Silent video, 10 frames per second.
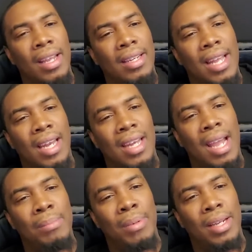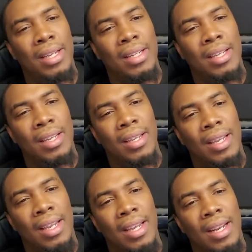hit that like button,
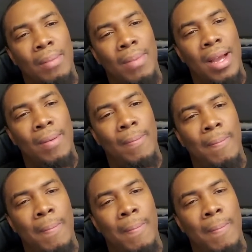and I'm out.